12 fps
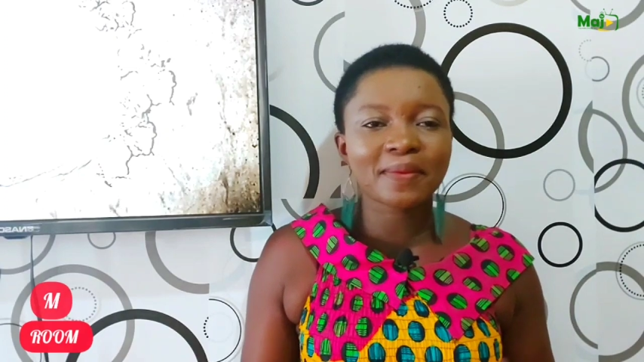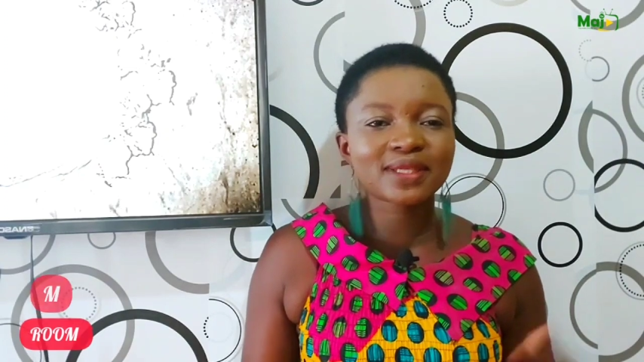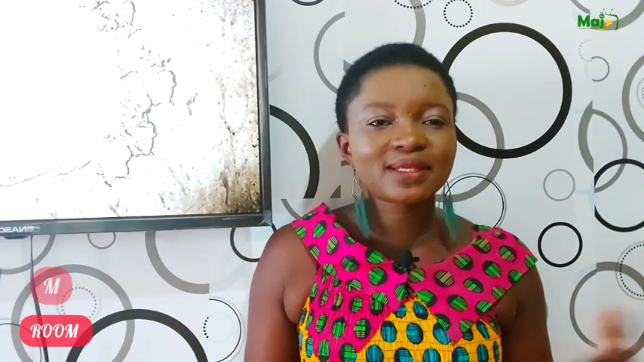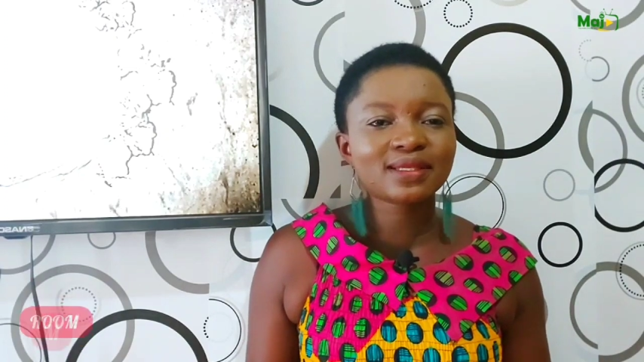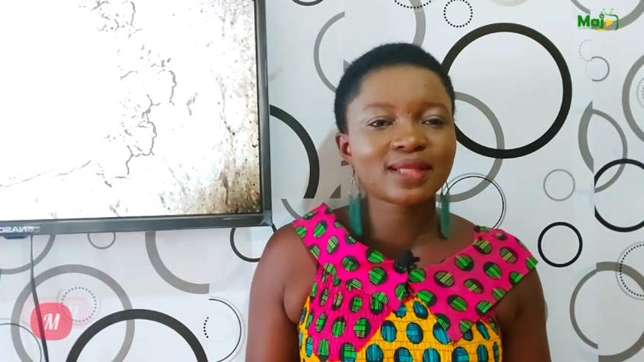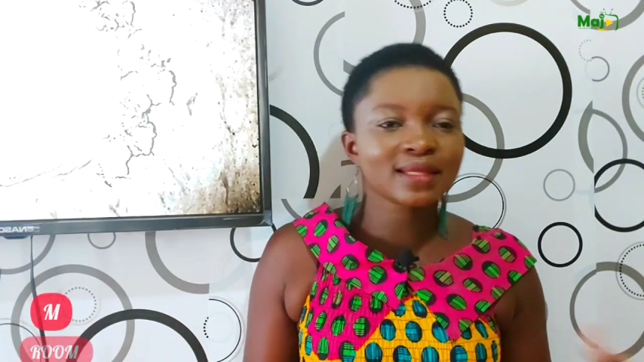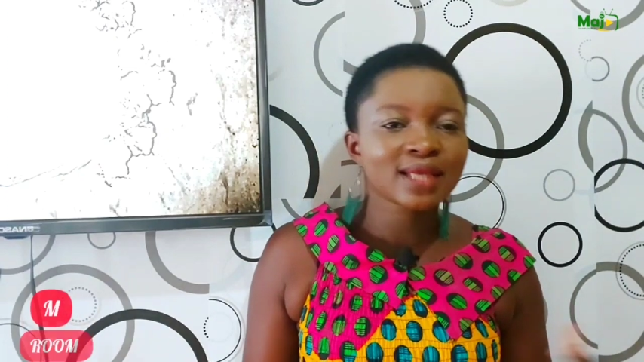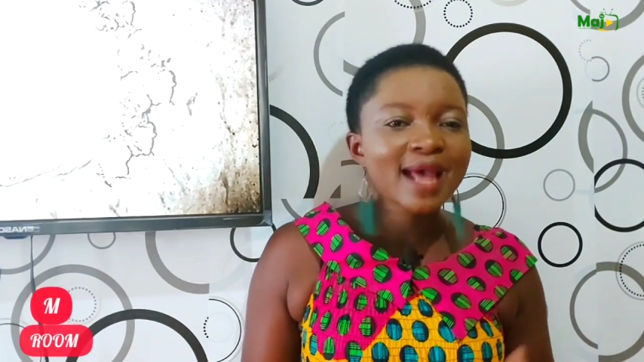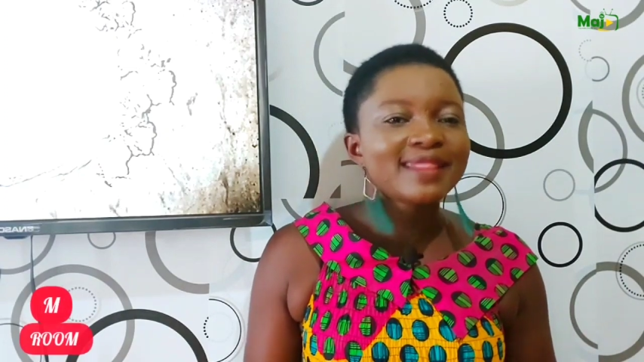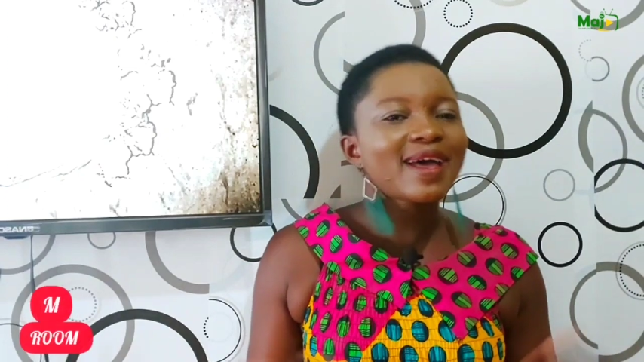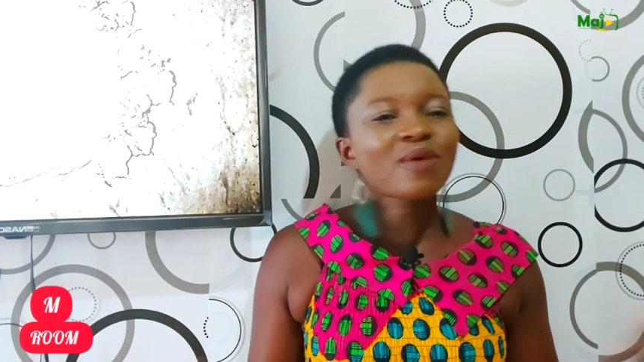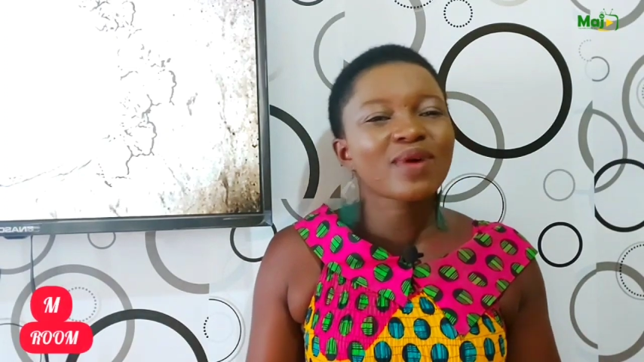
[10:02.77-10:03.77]
person is that.
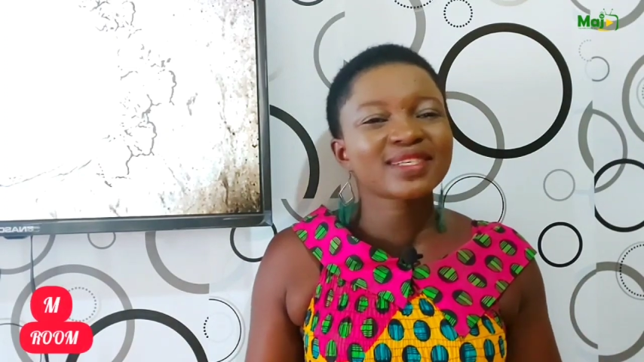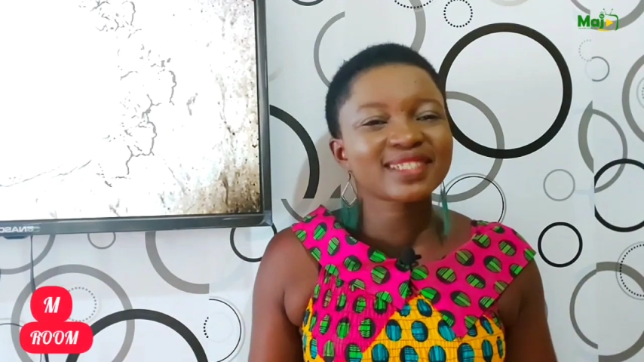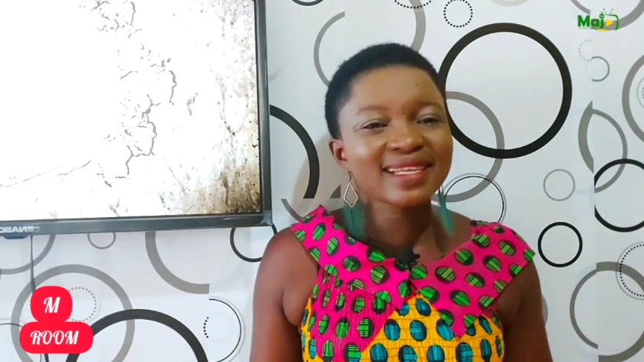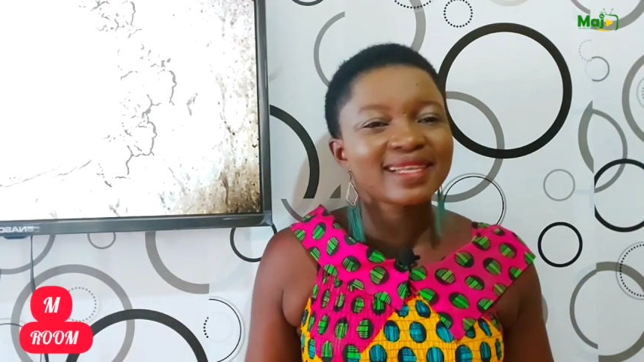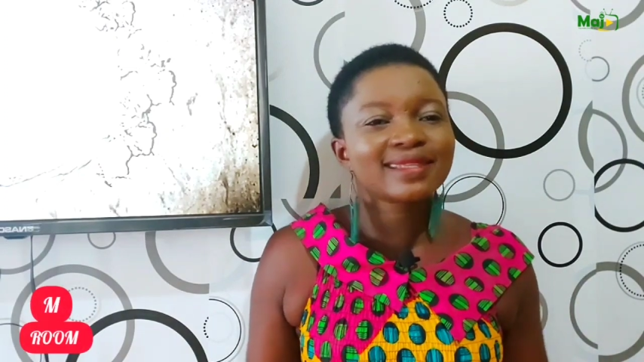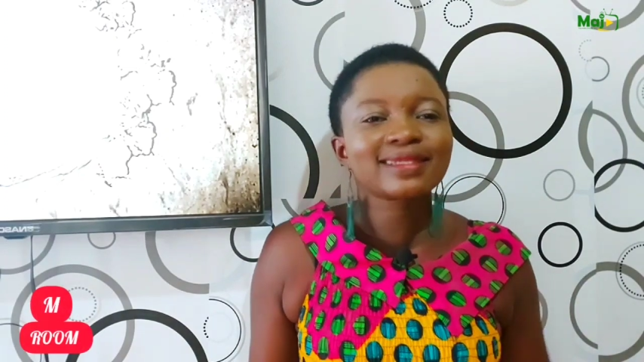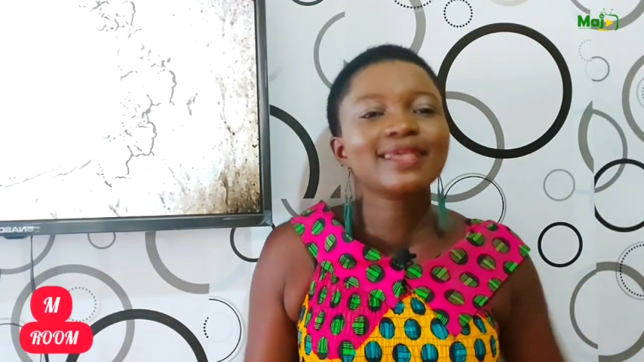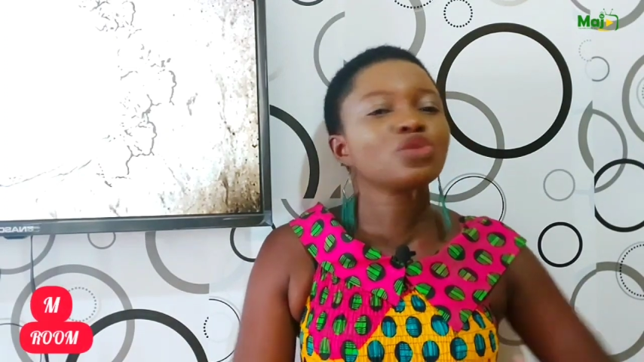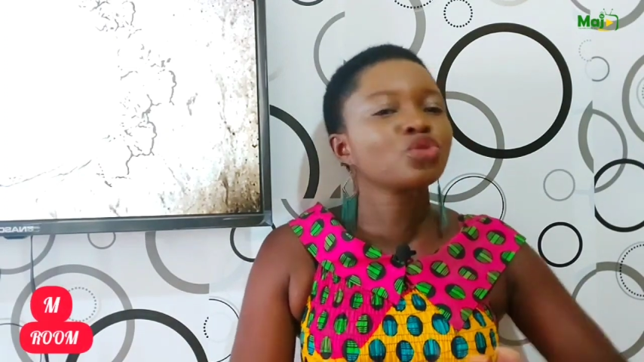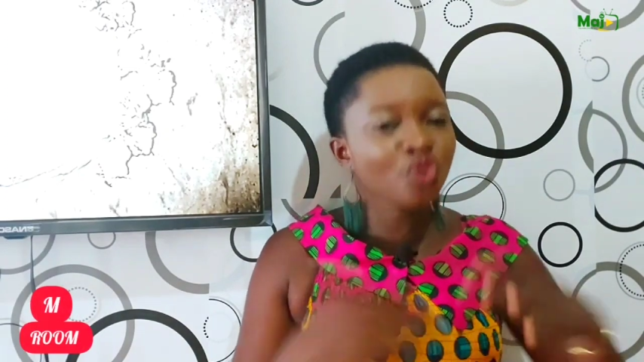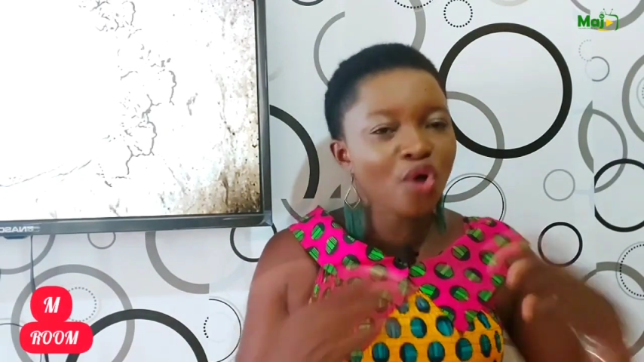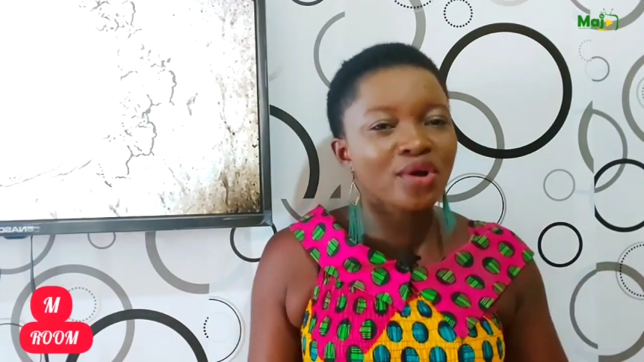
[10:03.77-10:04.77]
The question is,
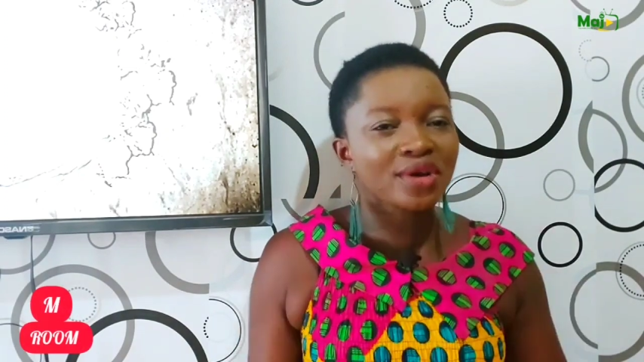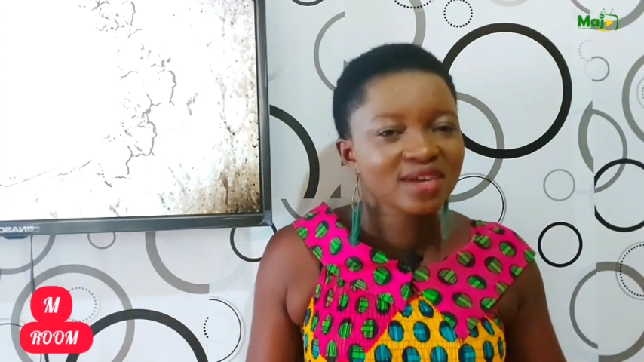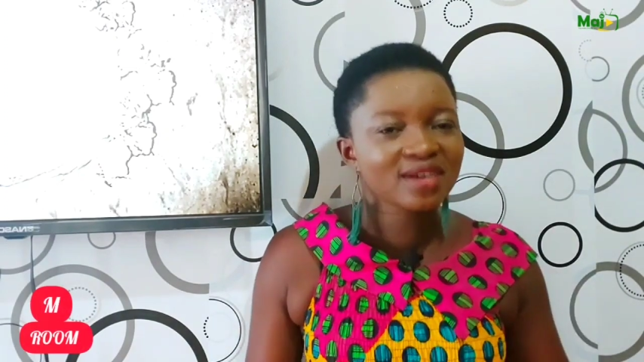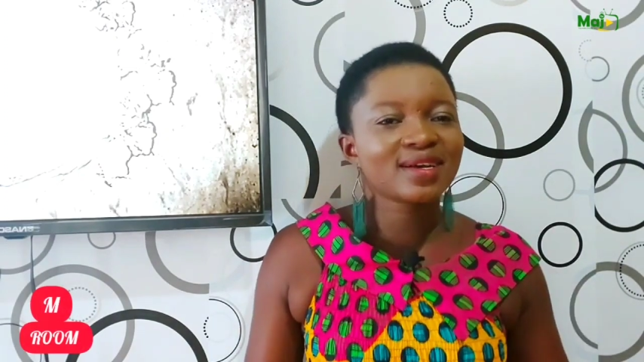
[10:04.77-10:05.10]
is wrong.